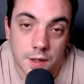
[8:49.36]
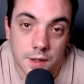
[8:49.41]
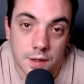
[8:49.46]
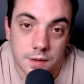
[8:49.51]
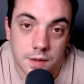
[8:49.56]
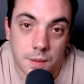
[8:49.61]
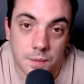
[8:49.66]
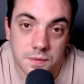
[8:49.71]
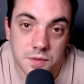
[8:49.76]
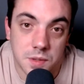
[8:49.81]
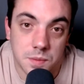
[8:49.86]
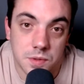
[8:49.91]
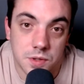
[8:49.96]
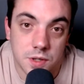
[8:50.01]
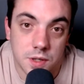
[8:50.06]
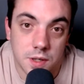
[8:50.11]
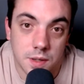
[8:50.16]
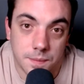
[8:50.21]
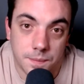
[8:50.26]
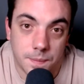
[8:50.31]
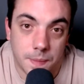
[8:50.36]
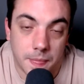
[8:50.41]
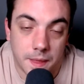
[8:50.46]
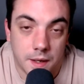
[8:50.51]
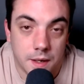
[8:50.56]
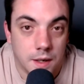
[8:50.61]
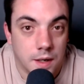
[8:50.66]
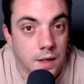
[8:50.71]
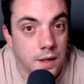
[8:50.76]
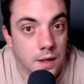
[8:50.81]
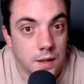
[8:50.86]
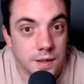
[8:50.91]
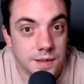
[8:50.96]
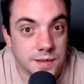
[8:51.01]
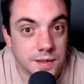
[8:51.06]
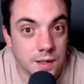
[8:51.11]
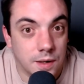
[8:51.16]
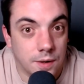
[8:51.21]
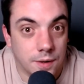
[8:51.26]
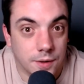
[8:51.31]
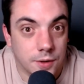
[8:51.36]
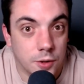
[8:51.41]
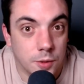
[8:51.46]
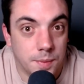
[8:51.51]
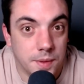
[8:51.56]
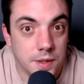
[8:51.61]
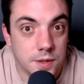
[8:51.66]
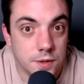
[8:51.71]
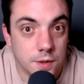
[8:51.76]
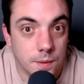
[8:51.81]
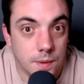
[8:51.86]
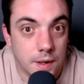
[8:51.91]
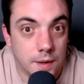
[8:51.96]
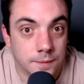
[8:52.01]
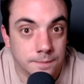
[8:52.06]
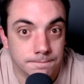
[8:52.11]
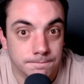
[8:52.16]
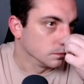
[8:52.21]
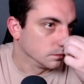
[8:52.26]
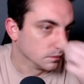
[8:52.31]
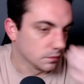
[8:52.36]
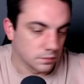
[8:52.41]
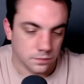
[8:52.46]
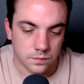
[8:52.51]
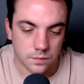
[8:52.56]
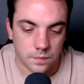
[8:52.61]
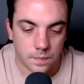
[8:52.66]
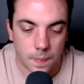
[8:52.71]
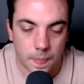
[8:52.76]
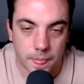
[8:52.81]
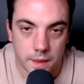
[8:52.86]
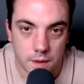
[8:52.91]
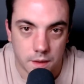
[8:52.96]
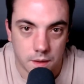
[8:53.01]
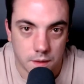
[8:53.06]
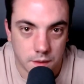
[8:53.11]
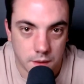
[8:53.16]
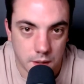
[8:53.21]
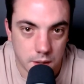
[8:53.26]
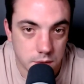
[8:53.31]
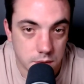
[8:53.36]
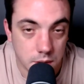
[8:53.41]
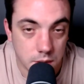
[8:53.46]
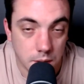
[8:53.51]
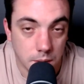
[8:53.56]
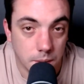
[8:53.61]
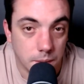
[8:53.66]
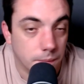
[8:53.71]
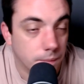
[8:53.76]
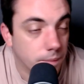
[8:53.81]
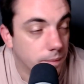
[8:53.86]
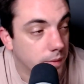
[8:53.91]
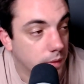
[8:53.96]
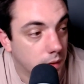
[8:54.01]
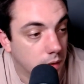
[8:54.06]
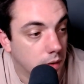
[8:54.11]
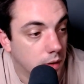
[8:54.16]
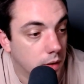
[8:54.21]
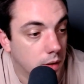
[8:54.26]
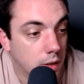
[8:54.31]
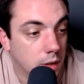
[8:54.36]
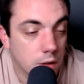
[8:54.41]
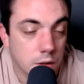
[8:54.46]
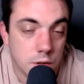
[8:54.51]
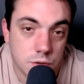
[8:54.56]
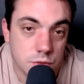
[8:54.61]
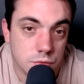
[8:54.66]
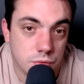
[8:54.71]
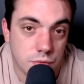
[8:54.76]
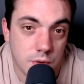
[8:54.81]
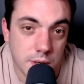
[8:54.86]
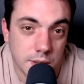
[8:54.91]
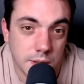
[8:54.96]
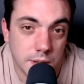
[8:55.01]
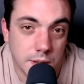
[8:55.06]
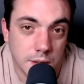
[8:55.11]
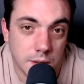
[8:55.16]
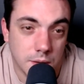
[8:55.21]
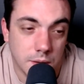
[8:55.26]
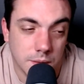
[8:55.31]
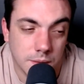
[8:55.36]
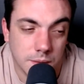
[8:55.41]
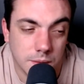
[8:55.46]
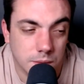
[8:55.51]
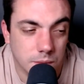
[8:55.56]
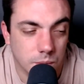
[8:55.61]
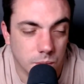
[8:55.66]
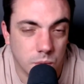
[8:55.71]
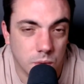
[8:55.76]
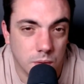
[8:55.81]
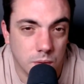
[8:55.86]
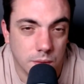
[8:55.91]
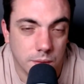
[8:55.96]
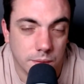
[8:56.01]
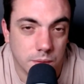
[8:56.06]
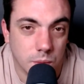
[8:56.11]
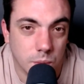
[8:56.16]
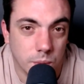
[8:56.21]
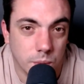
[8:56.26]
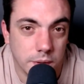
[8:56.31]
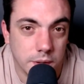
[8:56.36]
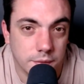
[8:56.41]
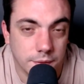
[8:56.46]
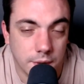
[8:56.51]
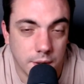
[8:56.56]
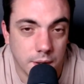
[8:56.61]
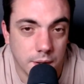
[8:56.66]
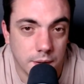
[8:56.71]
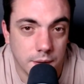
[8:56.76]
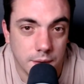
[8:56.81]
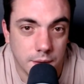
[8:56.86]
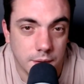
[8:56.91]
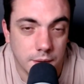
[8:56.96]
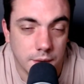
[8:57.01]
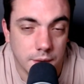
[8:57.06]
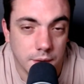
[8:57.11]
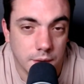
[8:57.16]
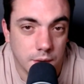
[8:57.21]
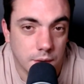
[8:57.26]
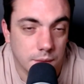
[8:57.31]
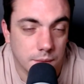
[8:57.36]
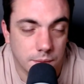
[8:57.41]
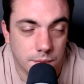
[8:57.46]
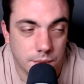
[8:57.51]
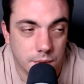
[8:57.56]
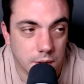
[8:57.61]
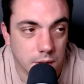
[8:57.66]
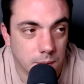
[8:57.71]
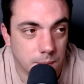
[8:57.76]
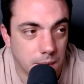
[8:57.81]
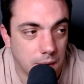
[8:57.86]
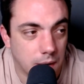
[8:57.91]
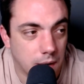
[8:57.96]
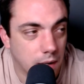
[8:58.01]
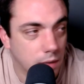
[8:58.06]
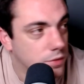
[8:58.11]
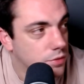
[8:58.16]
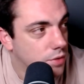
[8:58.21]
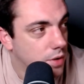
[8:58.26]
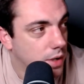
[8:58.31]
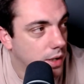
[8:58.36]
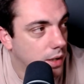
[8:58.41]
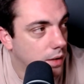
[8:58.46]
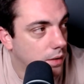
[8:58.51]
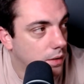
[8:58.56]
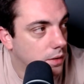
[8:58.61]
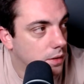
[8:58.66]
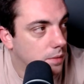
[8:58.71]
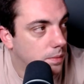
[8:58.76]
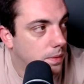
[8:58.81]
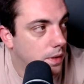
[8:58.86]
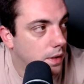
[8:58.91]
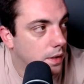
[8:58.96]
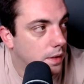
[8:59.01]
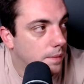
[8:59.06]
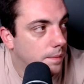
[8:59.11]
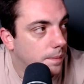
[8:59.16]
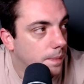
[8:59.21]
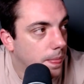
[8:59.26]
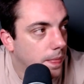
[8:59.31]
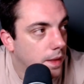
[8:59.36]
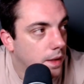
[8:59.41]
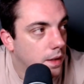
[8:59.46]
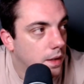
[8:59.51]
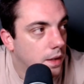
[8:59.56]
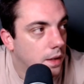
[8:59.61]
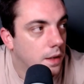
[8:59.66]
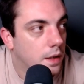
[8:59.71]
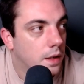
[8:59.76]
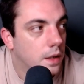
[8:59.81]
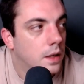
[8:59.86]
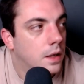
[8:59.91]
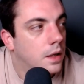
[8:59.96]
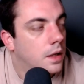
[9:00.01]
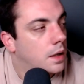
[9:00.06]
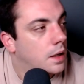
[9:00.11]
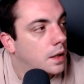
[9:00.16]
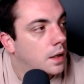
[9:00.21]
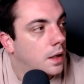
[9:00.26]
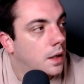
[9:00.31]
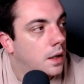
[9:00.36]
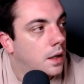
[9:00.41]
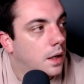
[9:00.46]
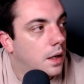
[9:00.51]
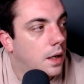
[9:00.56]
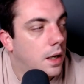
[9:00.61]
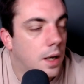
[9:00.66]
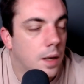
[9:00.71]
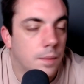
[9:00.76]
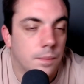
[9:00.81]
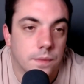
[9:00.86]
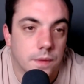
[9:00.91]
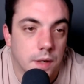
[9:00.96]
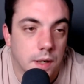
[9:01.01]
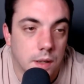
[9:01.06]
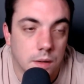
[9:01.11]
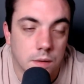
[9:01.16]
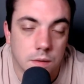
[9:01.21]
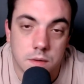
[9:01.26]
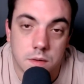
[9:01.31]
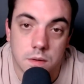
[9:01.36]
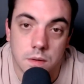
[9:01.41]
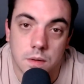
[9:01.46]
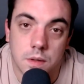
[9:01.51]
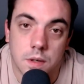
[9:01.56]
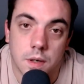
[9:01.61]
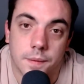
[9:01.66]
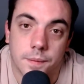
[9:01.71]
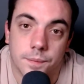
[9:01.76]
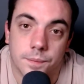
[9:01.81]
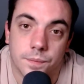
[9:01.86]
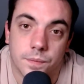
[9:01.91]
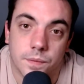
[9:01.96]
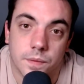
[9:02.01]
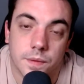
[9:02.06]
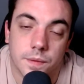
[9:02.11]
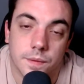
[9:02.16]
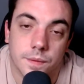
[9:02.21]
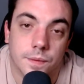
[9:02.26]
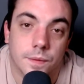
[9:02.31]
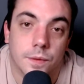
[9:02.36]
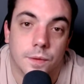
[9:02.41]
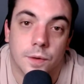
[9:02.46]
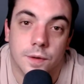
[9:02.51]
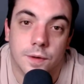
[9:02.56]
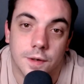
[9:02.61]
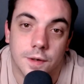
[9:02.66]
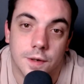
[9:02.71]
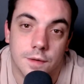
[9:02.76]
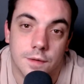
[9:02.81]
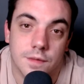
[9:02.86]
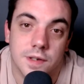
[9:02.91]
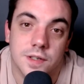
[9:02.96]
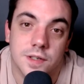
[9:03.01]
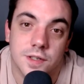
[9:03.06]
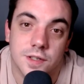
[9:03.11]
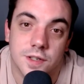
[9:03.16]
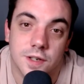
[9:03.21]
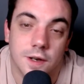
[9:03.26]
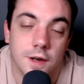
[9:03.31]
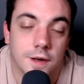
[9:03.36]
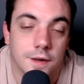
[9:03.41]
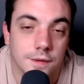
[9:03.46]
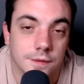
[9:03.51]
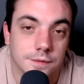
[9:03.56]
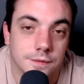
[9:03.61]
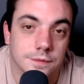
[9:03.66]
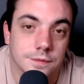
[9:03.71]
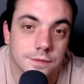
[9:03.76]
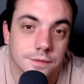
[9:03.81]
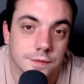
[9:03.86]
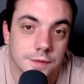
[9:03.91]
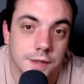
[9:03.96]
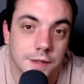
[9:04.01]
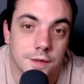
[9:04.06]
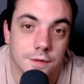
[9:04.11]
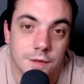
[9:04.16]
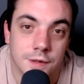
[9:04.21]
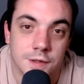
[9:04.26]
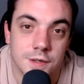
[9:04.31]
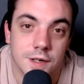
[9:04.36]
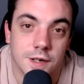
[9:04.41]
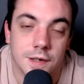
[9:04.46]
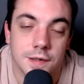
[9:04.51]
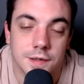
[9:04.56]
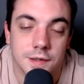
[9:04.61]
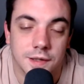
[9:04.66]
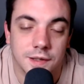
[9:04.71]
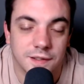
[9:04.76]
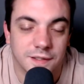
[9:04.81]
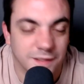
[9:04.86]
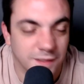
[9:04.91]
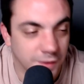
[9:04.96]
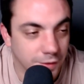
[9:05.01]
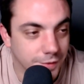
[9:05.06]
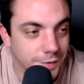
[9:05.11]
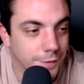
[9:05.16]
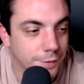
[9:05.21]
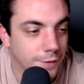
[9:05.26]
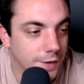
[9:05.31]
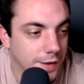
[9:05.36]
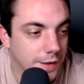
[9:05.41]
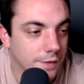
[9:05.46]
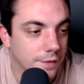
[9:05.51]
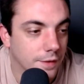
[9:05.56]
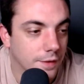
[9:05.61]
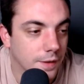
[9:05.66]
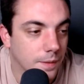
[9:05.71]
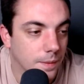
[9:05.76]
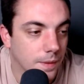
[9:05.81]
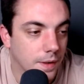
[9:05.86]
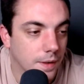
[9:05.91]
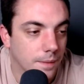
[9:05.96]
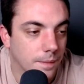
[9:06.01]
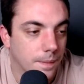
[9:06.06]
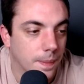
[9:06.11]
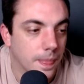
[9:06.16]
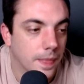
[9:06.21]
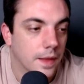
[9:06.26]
Done with Jimmy G. Let's get our QB2 out. Okay, so Trey Lance. What do we say, think about how Trey Lance play? Um, he looks good. Look a red shirt, in a red jersey. He looks really, really well.